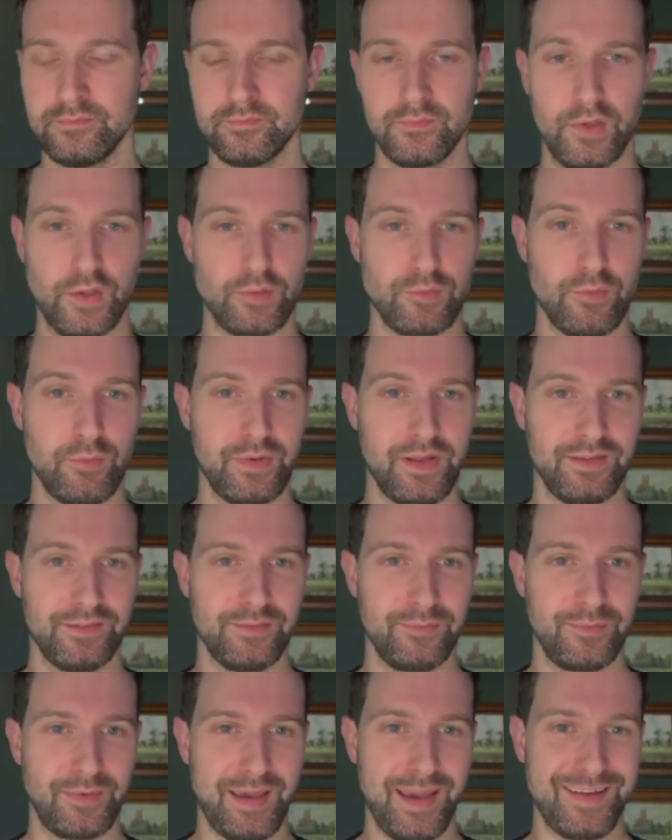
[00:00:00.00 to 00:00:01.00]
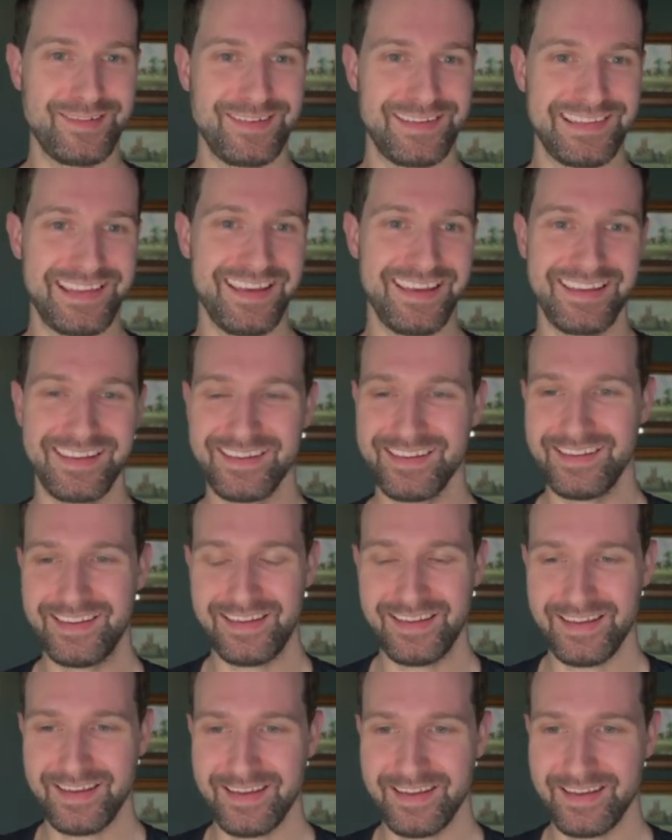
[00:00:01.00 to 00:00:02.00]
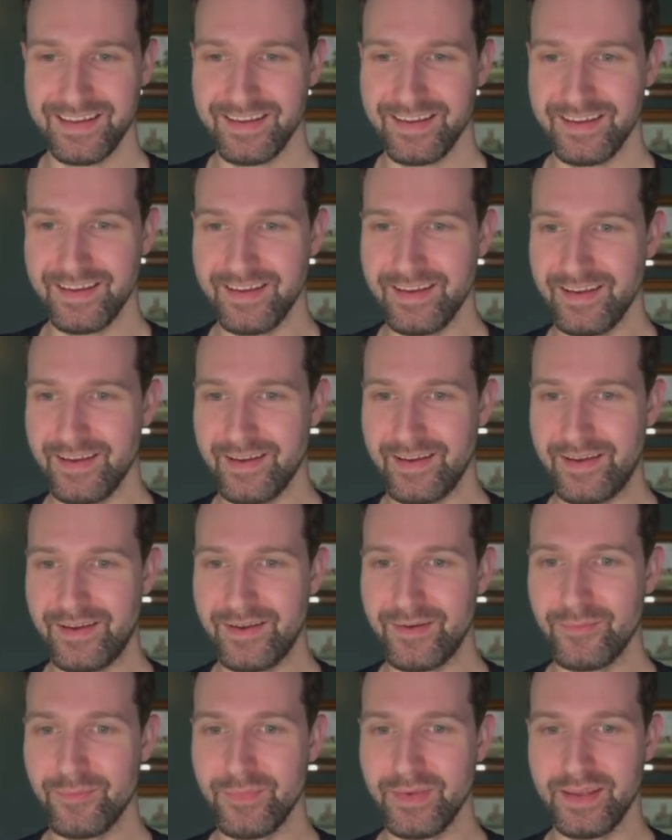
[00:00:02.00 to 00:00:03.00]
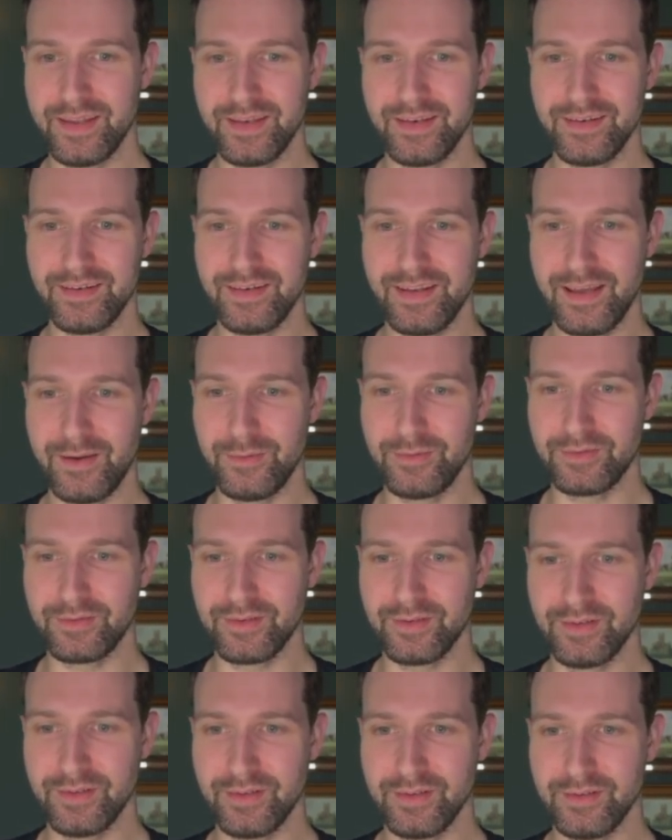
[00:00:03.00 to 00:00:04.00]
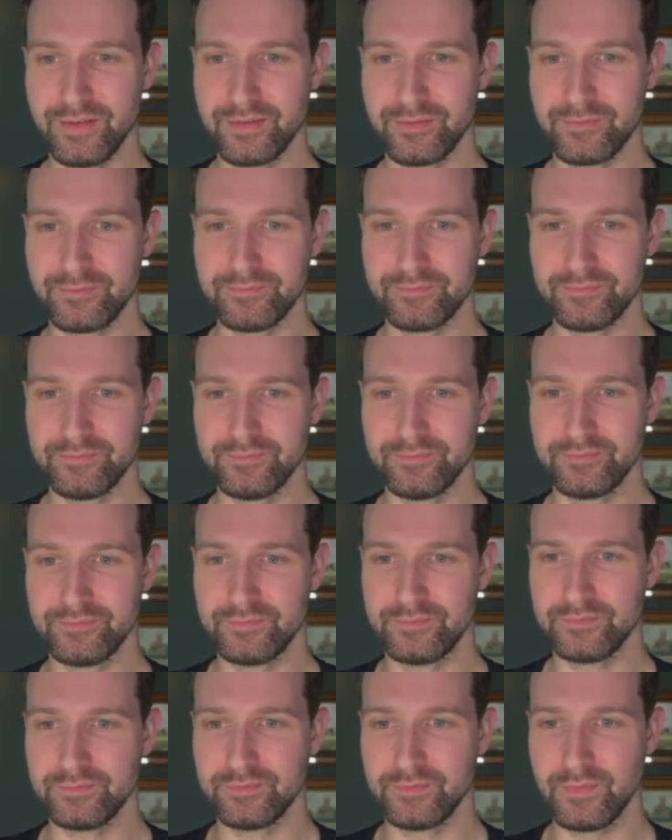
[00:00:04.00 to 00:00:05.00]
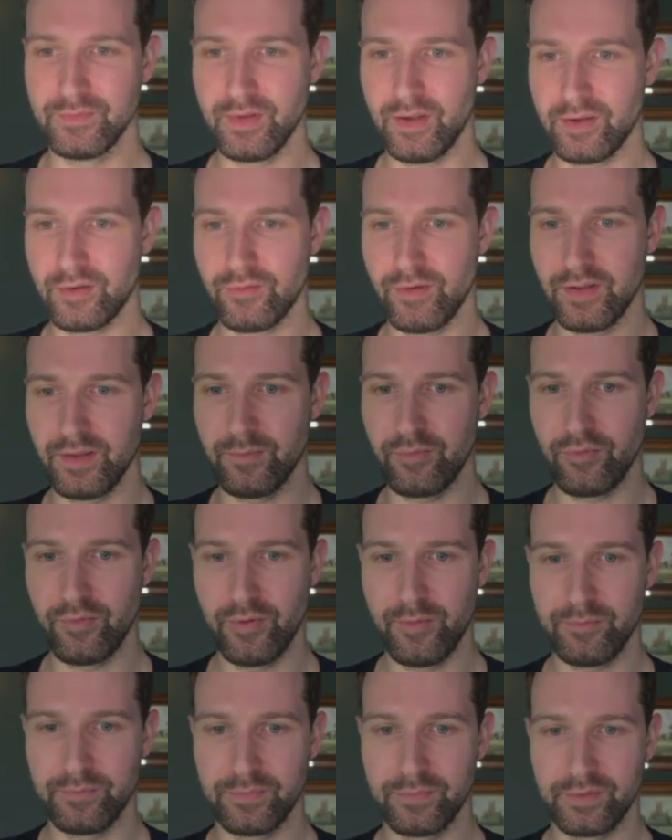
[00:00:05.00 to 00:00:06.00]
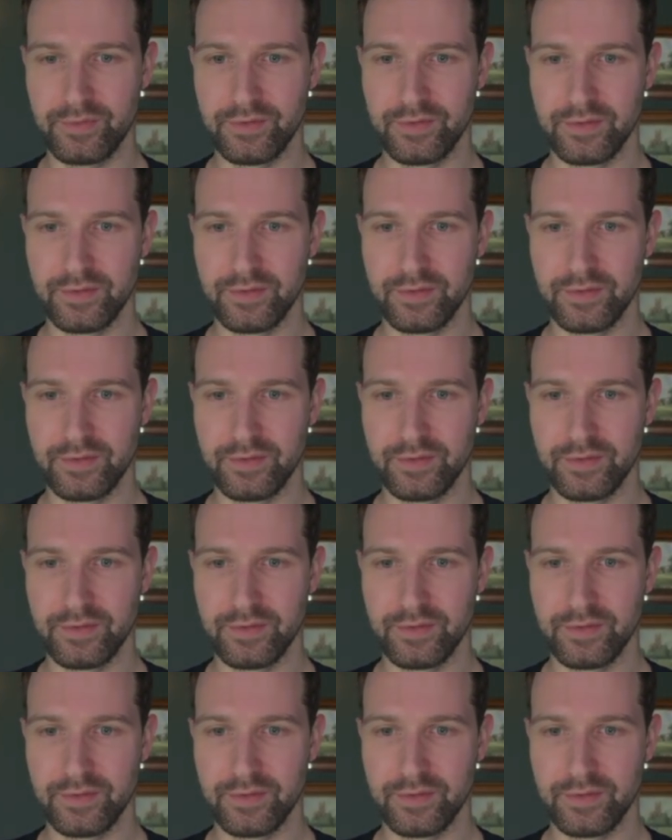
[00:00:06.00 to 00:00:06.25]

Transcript: Should probably add some caching there. Now it's going to create the prompt.